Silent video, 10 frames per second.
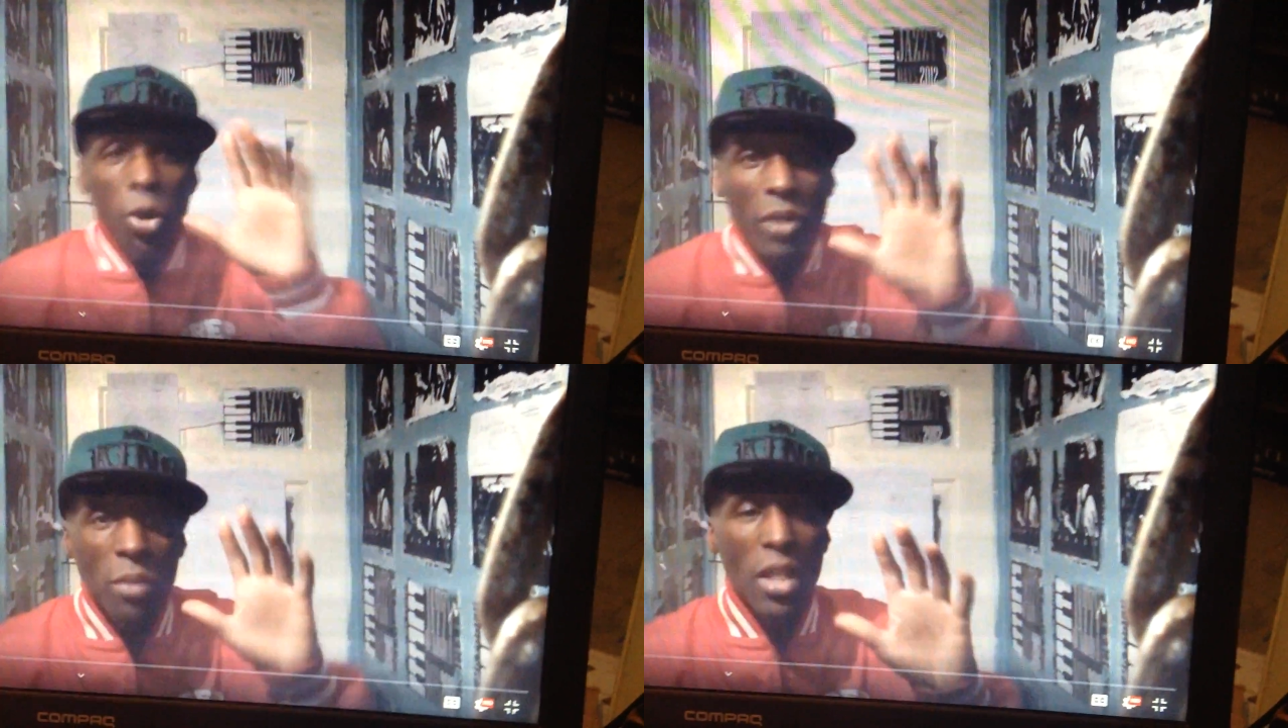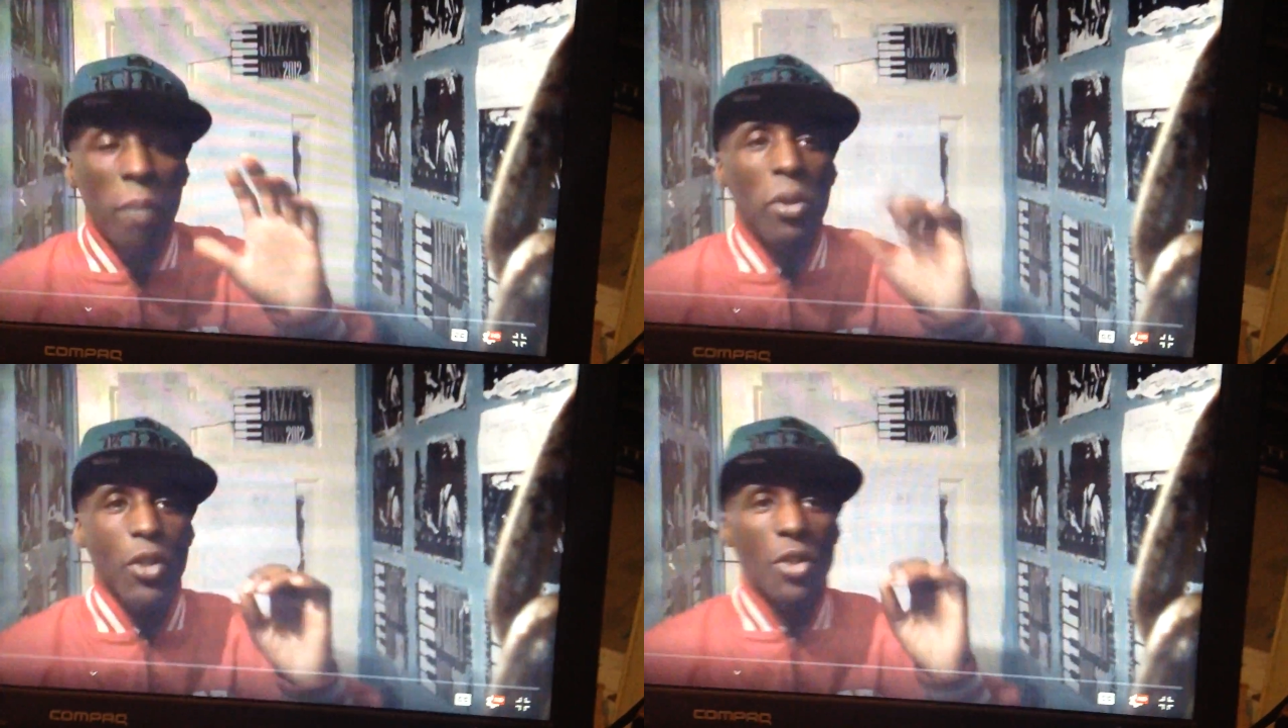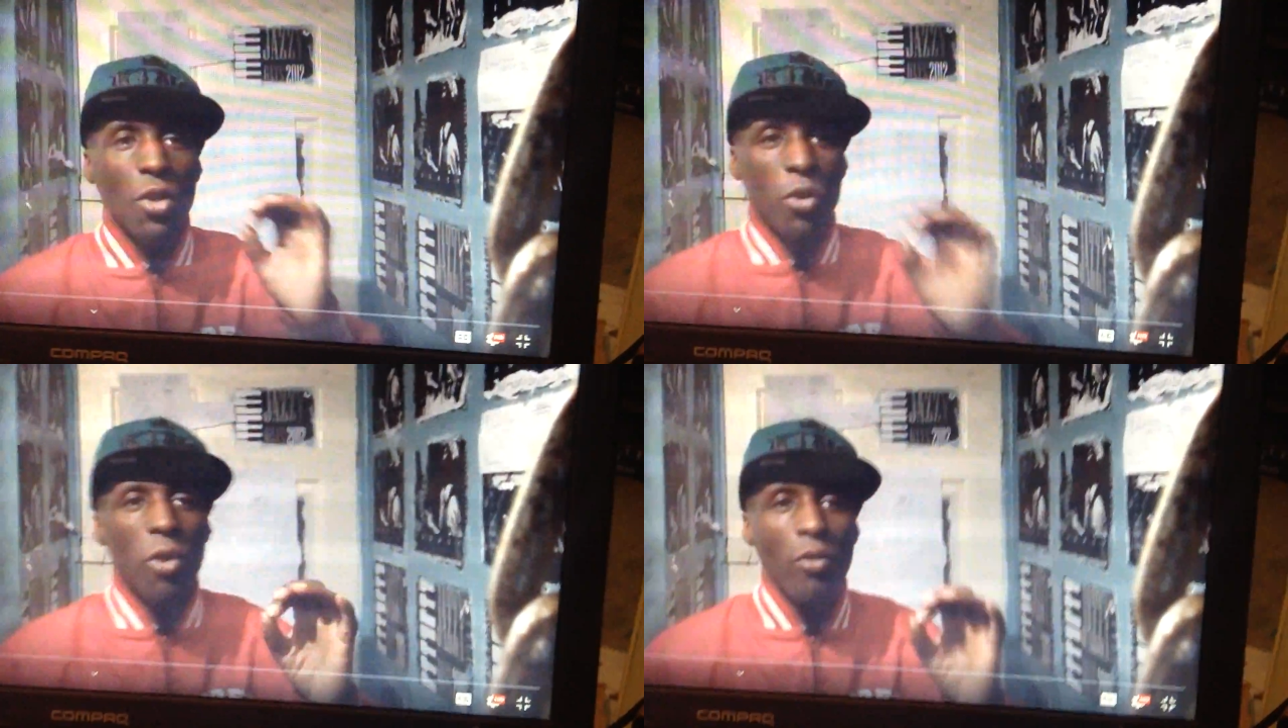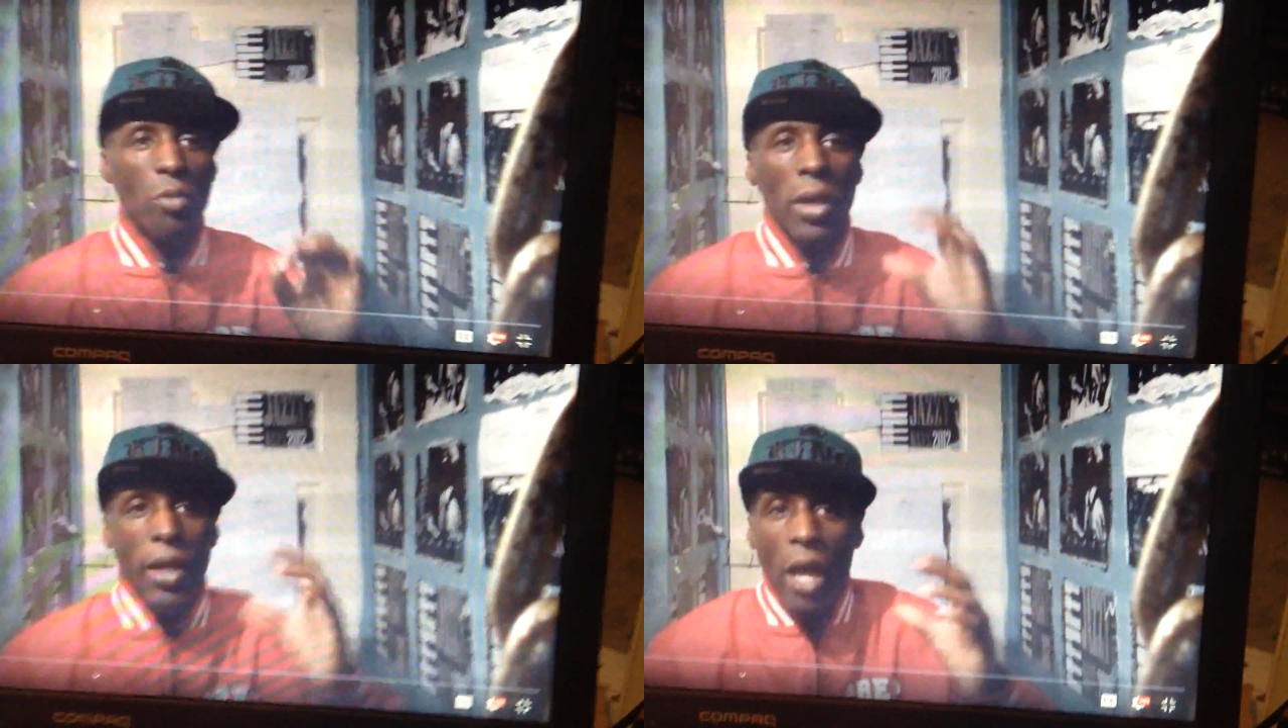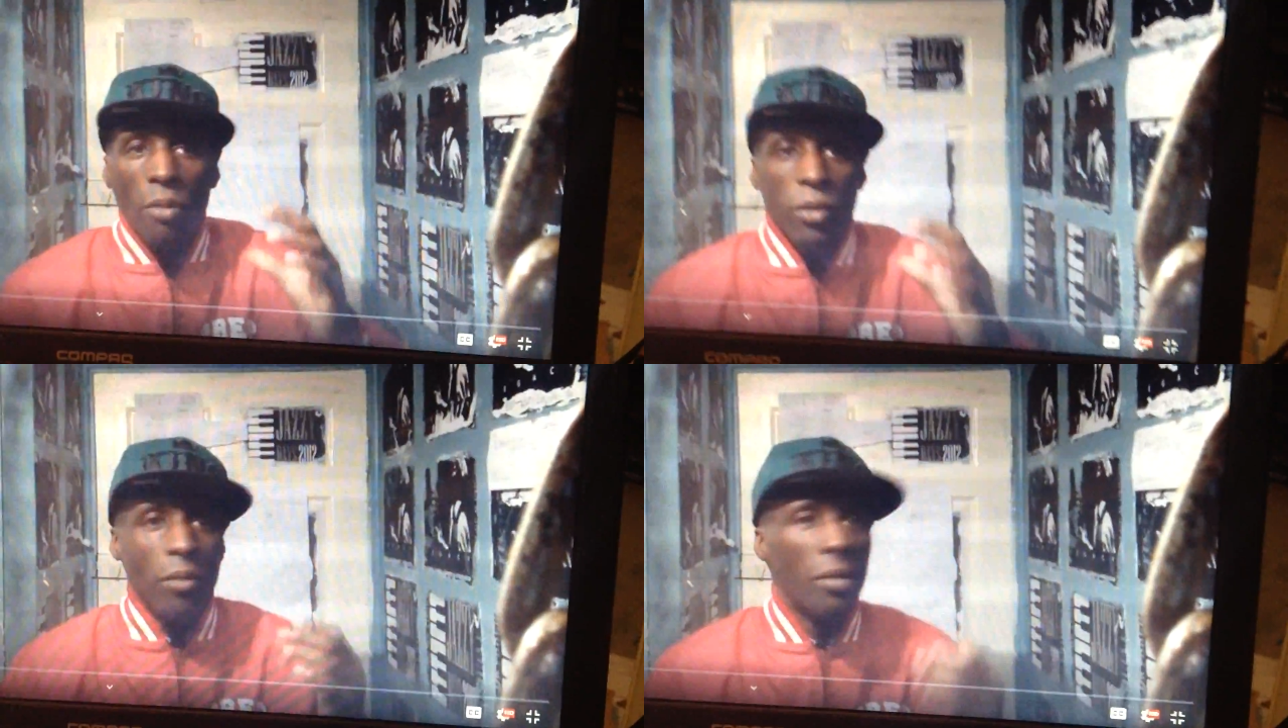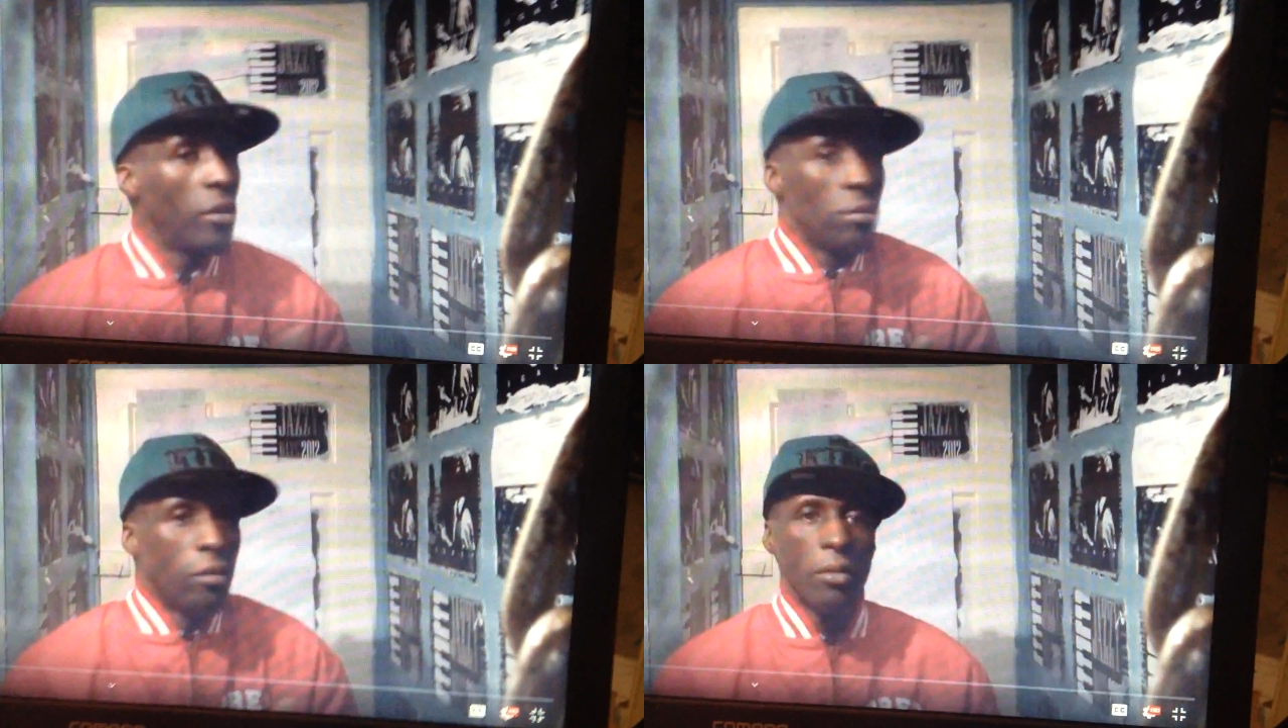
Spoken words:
and it would get rid of excess energy,